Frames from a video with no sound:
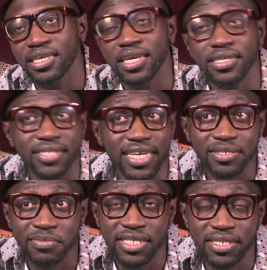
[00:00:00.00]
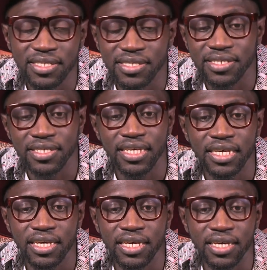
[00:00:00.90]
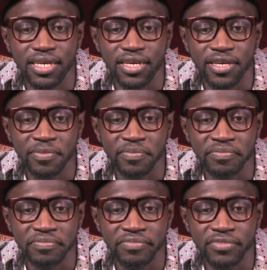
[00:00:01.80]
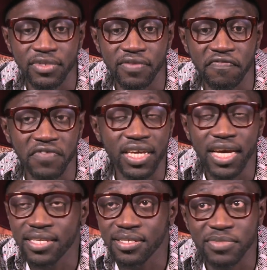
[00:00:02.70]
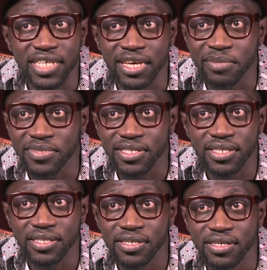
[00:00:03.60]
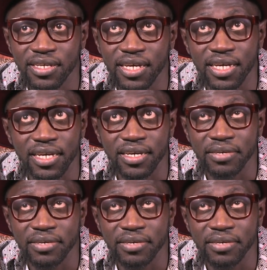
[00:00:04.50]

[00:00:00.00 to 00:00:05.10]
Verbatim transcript: excitement, wow. um, fear sometimes. Mm. Um,